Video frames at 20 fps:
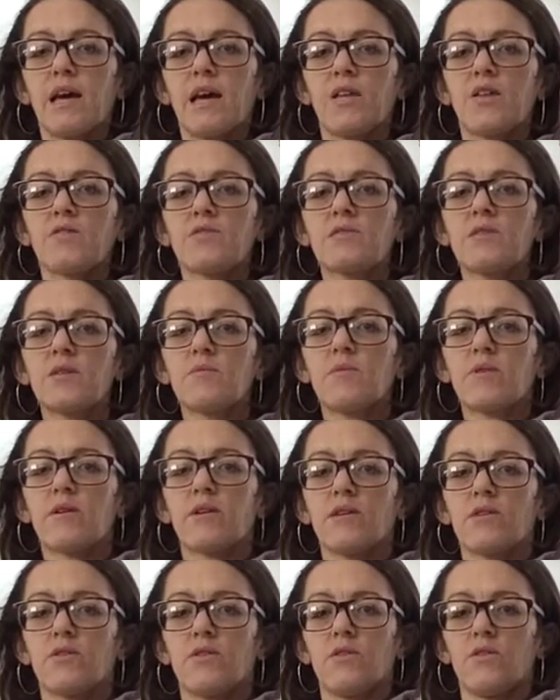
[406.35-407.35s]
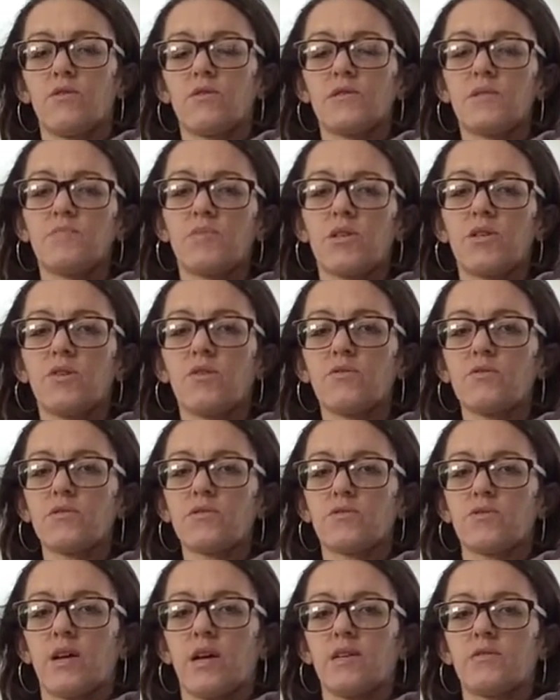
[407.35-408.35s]
And you see where it goes, but no
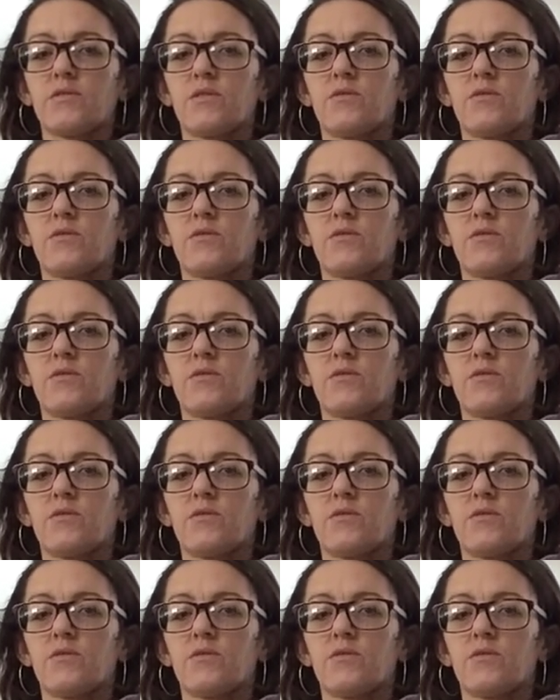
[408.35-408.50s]
strain.